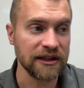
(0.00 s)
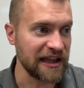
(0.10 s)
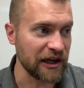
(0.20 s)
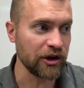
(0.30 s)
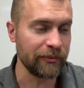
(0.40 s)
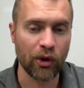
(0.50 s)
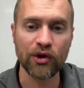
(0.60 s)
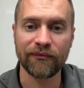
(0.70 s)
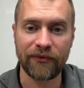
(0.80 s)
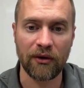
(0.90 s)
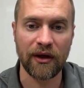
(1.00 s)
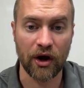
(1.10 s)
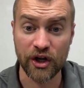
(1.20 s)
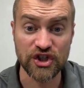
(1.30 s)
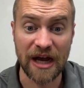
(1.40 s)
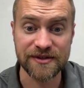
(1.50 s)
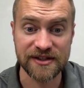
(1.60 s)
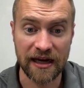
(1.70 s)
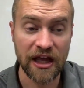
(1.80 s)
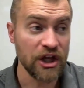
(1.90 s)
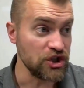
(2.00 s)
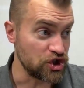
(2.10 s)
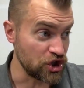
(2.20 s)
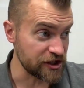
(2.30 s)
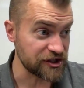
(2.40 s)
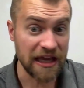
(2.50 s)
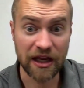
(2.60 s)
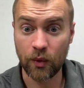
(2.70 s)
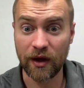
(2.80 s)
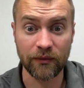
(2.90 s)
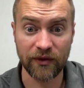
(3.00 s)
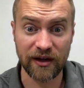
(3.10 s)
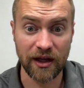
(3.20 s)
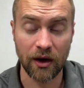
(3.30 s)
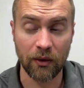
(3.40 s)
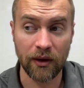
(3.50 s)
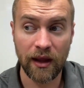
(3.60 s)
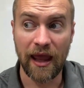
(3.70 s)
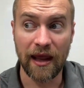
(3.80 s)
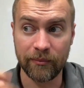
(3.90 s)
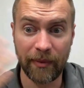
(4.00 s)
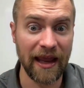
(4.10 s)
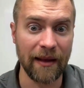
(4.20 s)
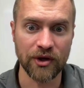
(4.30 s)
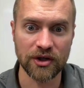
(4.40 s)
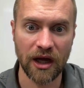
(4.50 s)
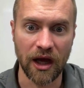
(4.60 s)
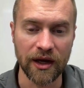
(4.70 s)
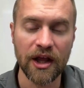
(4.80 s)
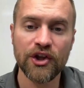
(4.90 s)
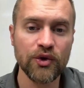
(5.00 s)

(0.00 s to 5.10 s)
Literally pull your phone out on a job site, just take a quick video, and bam, you're done.